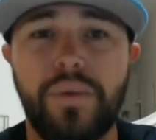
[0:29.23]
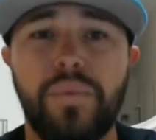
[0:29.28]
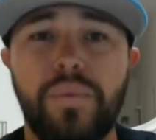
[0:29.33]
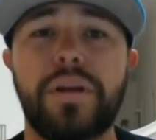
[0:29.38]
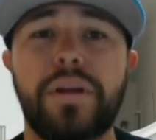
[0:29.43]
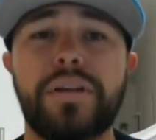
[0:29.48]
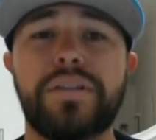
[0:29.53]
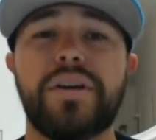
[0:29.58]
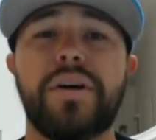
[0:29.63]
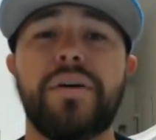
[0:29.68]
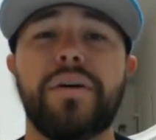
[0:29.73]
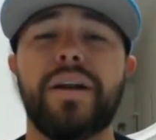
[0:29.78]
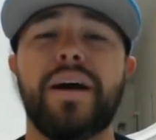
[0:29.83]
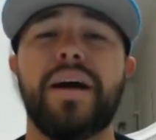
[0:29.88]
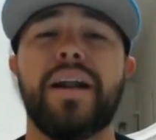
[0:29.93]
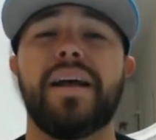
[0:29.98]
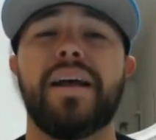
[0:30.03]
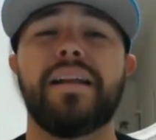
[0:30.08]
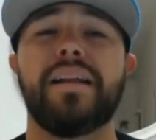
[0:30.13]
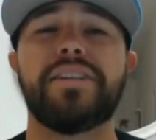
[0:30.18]
What is going
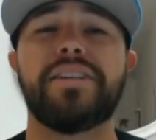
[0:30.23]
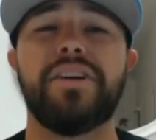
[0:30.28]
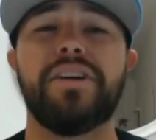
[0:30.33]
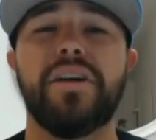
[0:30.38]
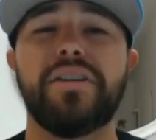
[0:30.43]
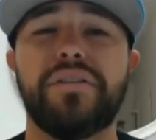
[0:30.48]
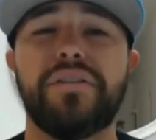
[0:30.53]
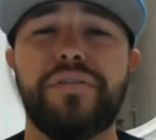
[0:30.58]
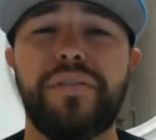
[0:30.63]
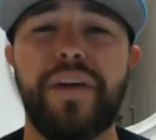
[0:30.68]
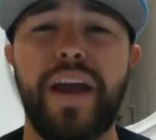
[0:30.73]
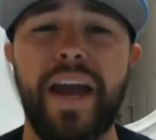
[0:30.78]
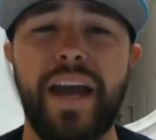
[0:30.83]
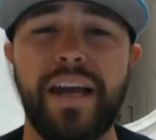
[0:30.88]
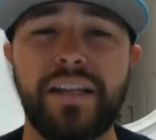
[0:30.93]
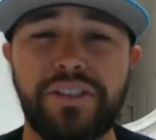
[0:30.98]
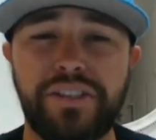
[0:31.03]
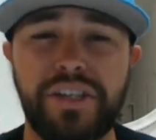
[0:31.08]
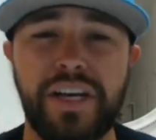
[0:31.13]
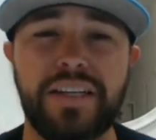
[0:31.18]
on, LA Charger
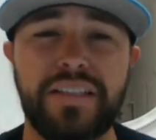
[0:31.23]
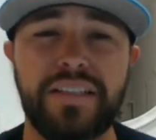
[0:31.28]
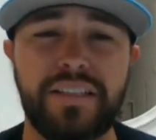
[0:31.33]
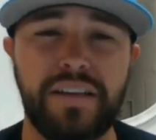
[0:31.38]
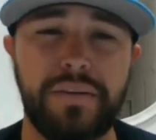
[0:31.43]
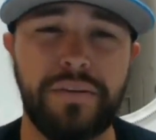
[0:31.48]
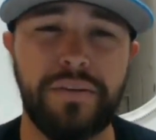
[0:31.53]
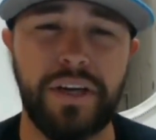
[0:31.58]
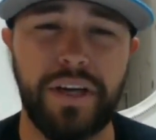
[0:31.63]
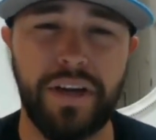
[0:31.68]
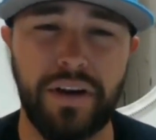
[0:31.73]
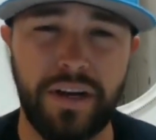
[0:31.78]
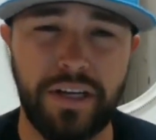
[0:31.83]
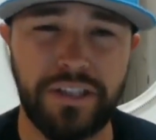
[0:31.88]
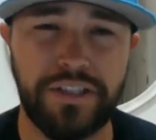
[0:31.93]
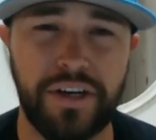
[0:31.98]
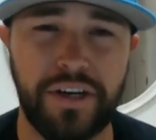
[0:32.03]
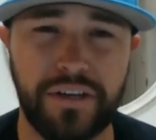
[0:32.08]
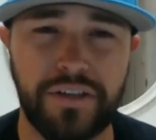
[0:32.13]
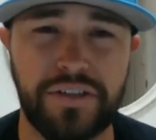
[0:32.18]
fans? Jake Silva here
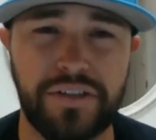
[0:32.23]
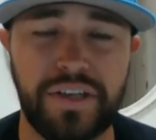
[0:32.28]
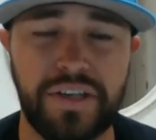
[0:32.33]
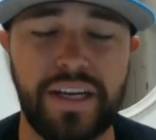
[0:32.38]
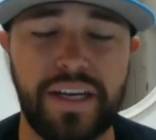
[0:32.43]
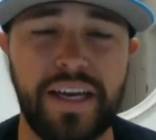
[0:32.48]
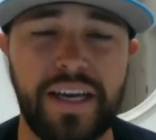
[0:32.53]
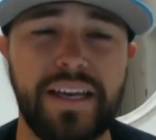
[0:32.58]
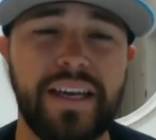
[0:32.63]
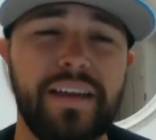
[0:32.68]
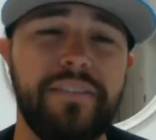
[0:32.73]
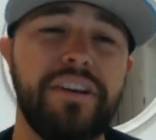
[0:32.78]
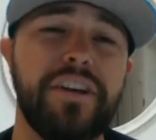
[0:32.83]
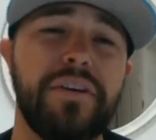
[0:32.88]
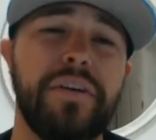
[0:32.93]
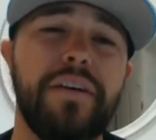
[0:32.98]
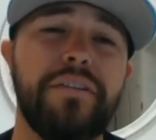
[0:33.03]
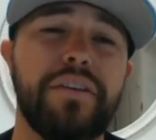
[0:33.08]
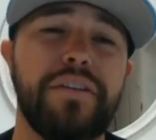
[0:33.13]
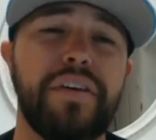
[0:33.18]
on Charger Syndicate, giving
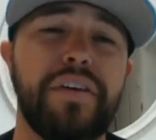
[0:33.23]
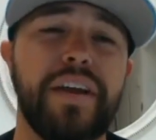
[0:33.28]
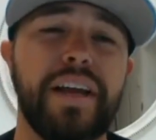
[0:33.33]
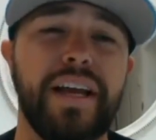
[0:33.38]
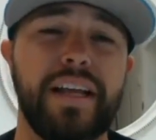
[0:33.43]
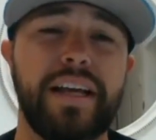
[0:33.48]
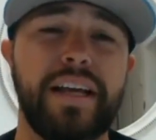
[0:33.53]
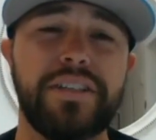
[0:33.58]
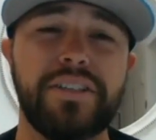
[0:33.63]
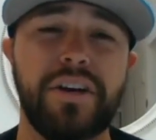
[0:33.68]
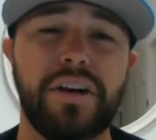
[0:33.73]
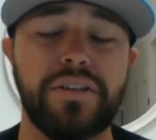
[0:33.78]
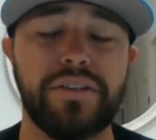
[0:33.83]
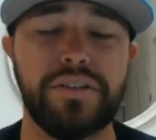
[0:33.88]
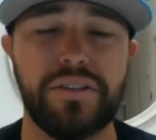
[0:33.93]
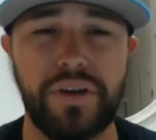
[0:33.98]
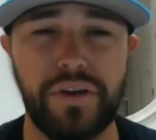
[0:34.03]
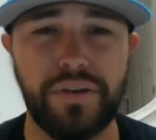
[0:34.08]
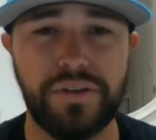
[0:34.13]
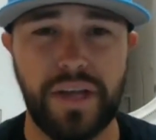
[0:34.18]
you everything LA
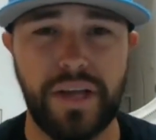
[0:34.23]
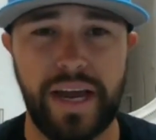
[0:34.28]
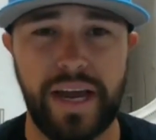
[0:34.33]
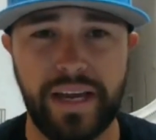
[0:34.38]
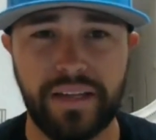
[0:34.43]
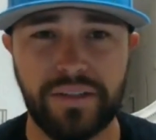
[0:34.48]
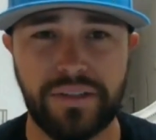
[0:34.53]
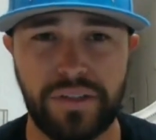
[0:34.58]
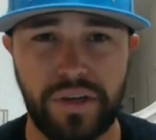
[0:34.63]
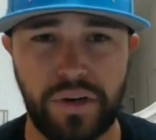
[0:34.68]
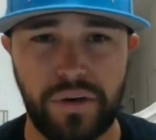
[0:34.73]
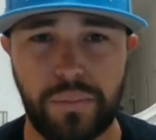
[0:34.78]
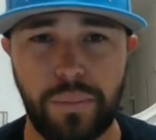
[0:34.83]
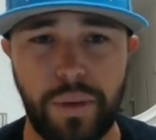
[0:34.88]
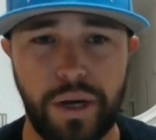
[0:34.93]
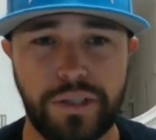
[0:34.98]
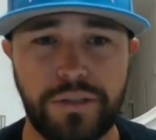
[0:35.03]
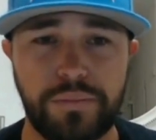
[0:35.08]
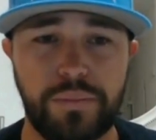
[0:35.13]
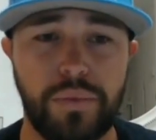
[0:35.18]
Chargers news and so
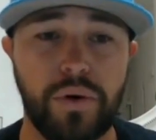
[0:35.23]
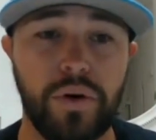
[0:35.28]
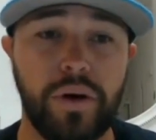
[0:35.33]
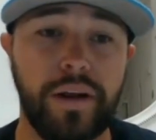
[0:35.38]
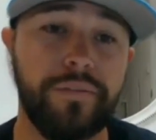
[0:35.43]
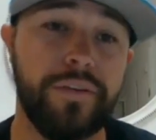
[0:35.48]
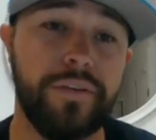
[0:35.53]
much more.